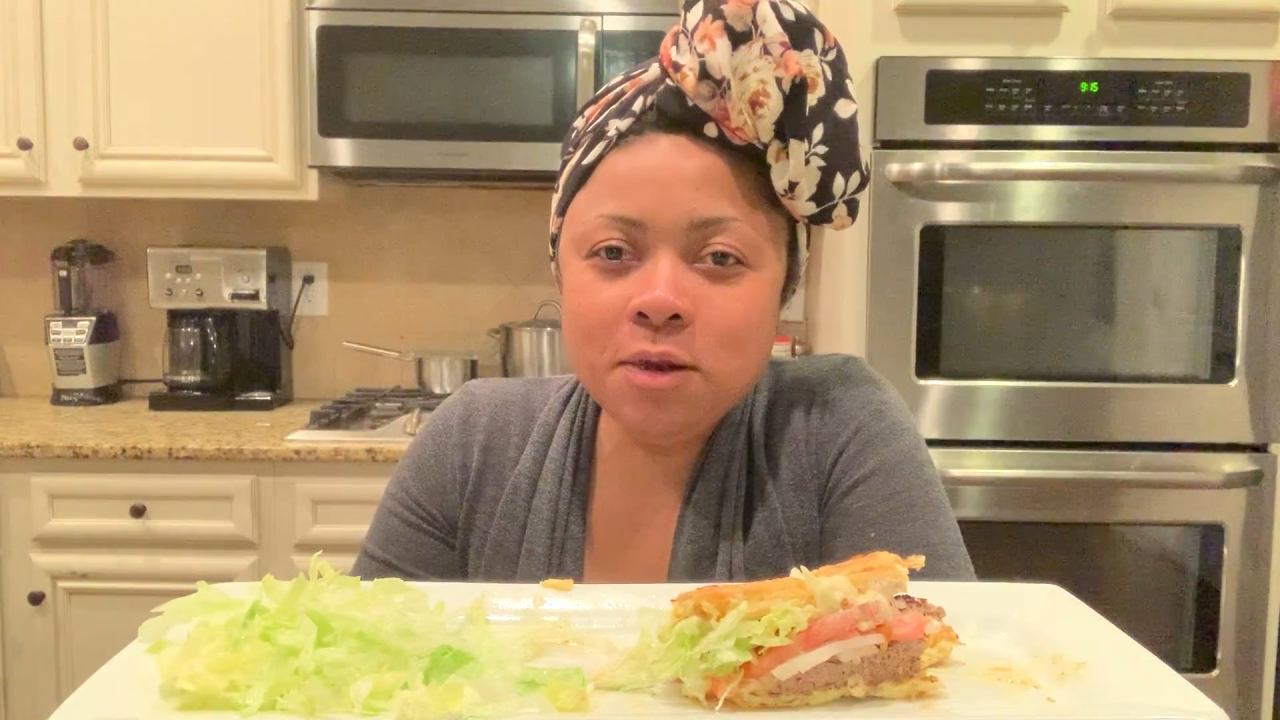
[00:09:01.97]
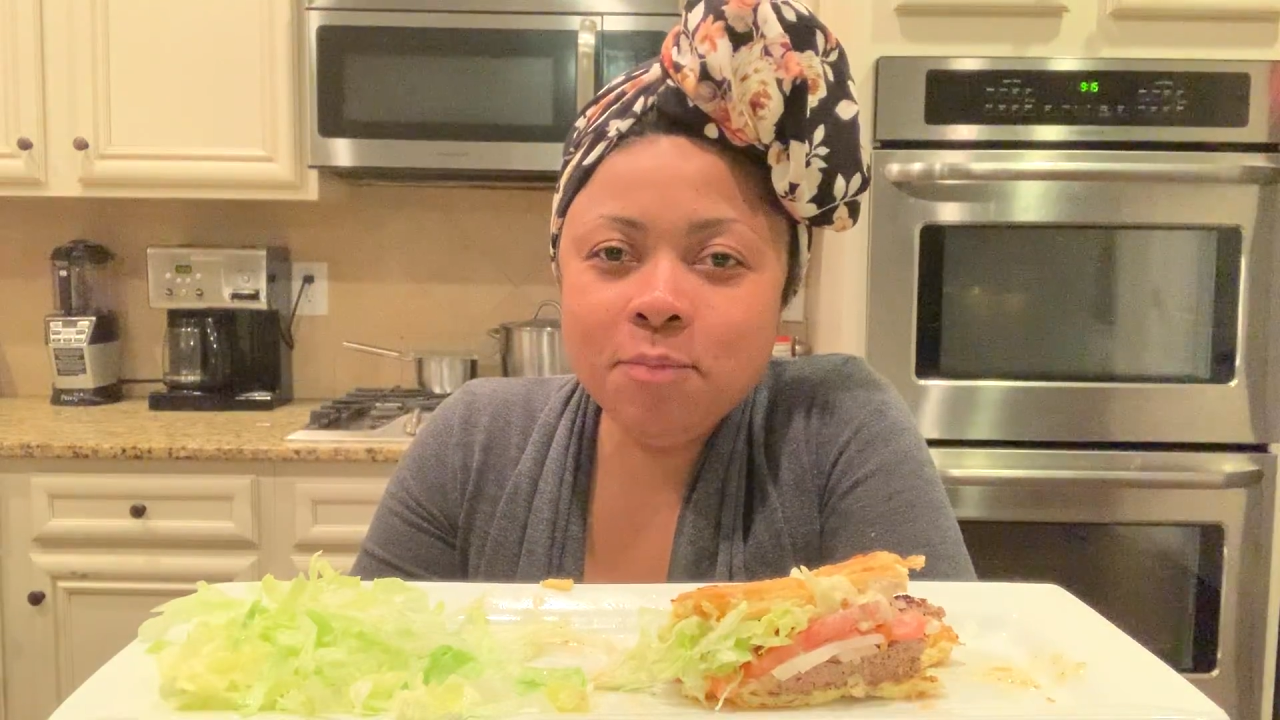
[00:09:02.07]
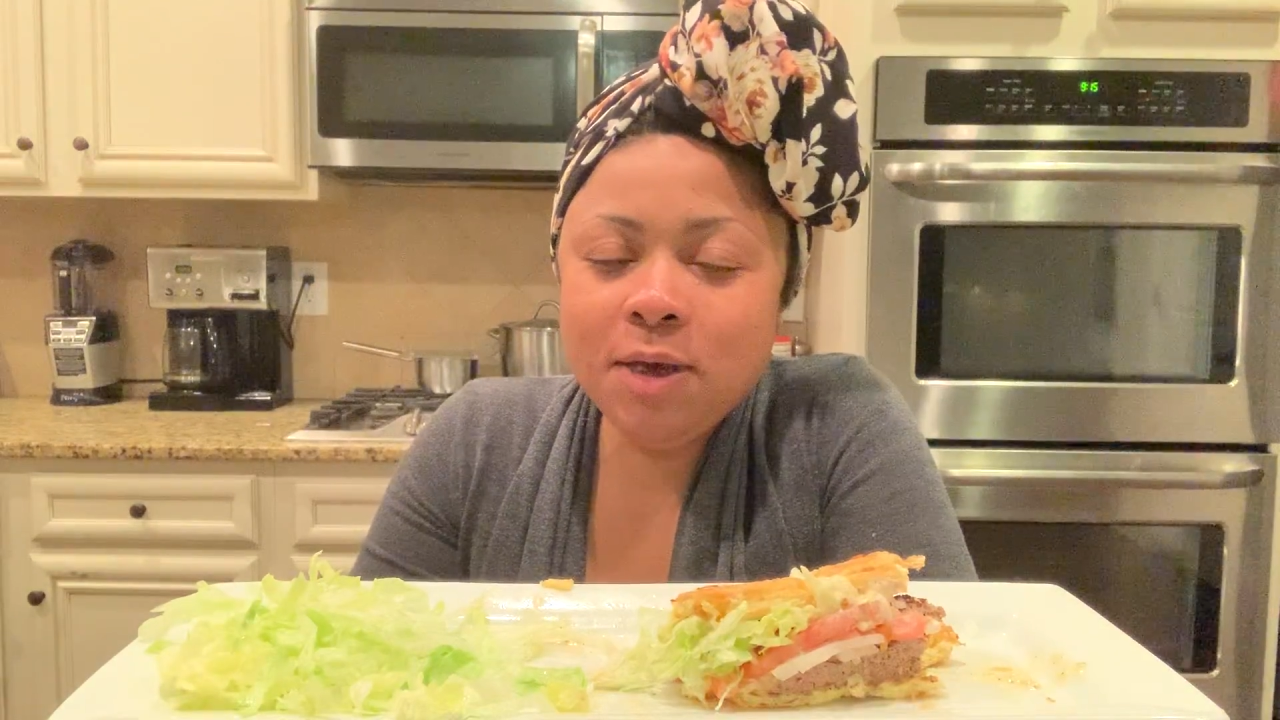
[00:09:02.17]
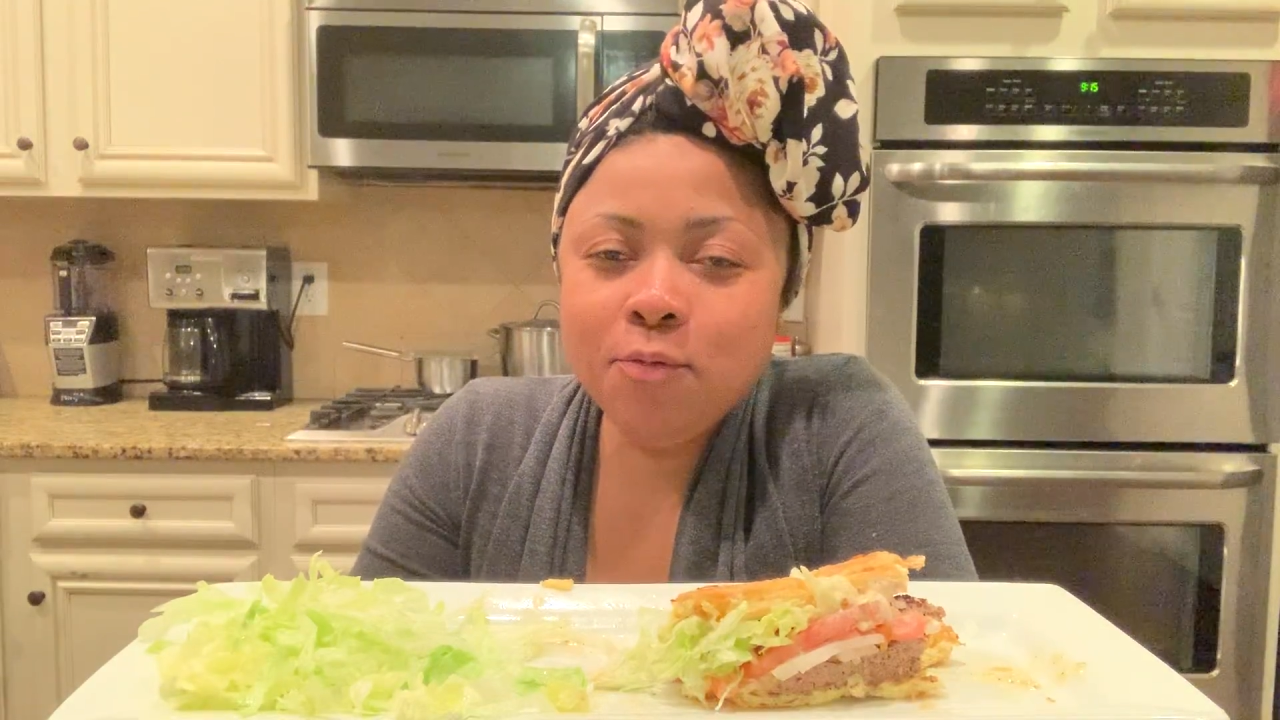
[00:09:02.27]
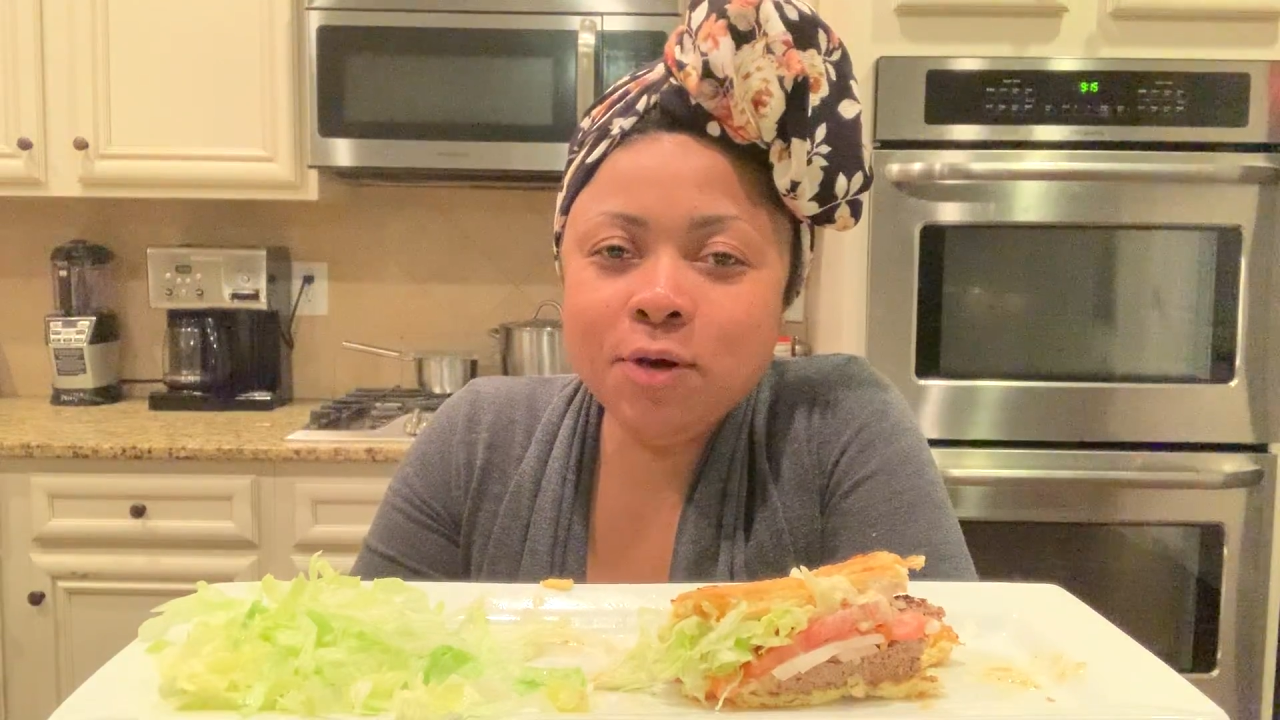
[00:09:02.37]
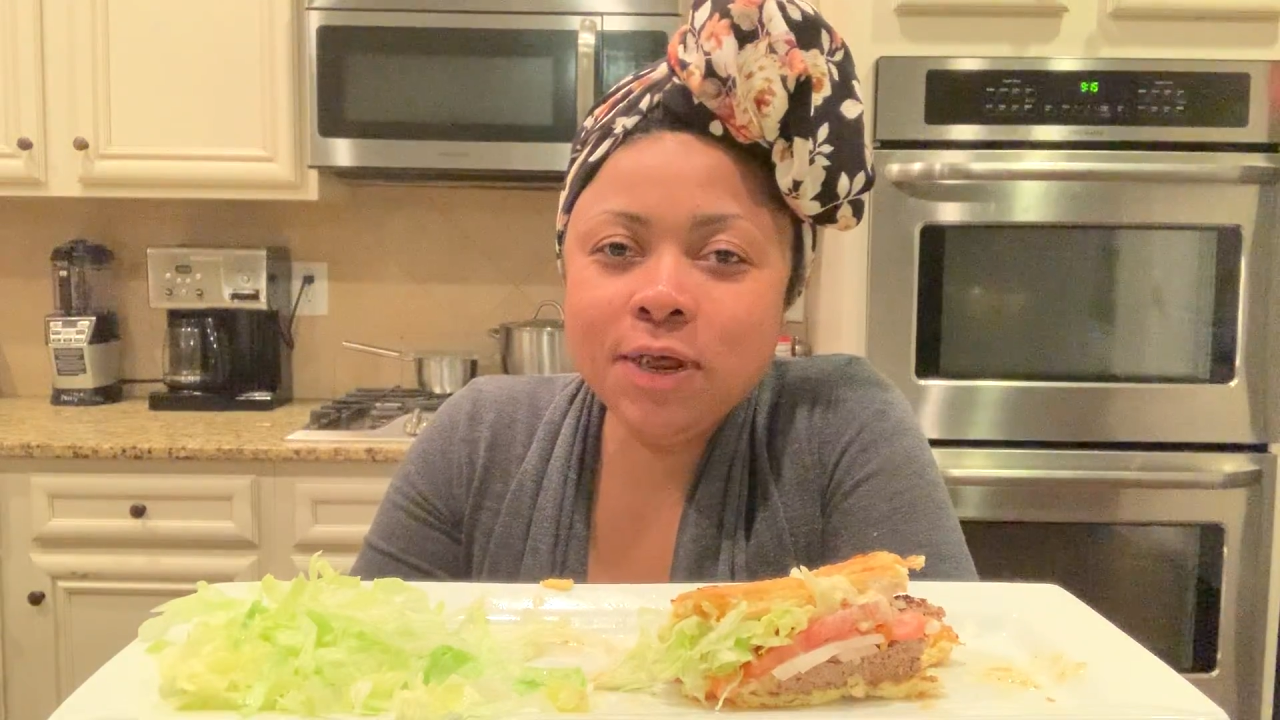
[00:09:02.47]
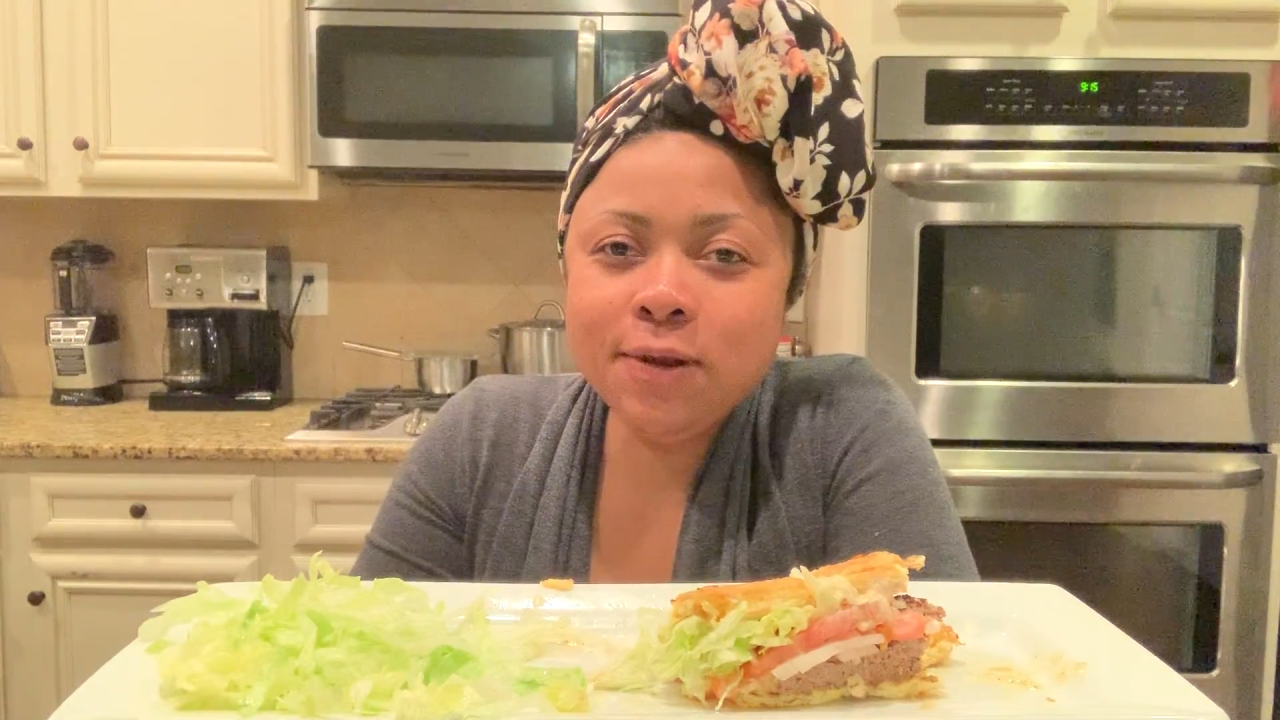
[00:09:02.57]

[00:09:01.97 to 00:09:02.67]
about what I